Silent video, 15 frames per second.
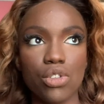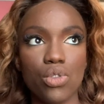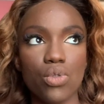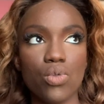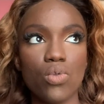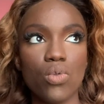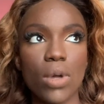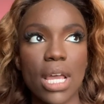
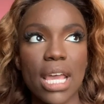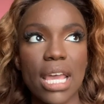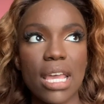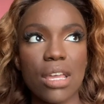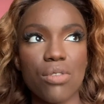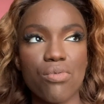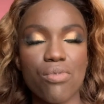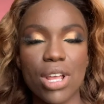do
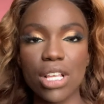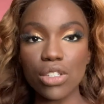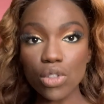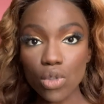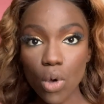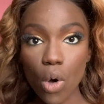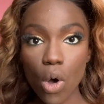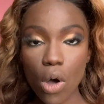a res
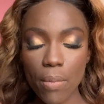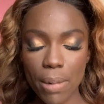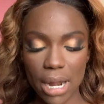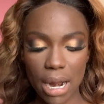tour, but